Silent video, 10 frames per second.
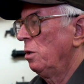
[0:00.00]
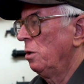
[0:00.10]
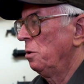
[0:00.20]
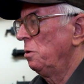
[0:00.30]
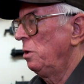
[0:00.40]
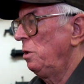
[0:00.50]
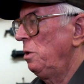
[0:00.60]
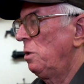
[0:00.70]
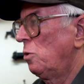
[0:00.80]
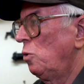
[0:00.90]
and
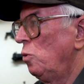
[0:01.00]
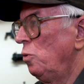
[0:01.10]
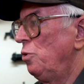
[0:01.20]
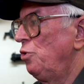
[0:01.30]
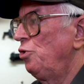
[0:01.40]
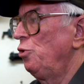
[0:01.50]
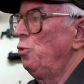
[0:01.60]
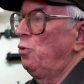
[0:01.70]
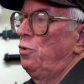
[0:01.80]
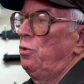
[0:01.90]
he could
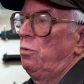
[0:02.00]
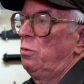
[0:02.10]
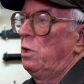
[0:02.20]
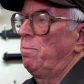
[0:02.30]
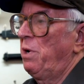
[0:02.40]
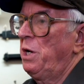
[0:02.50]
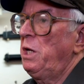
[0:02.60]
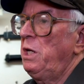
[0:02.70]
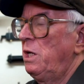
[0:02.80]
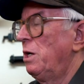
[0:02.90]
shoot a
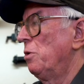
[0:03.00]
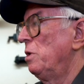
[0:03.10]
penny out of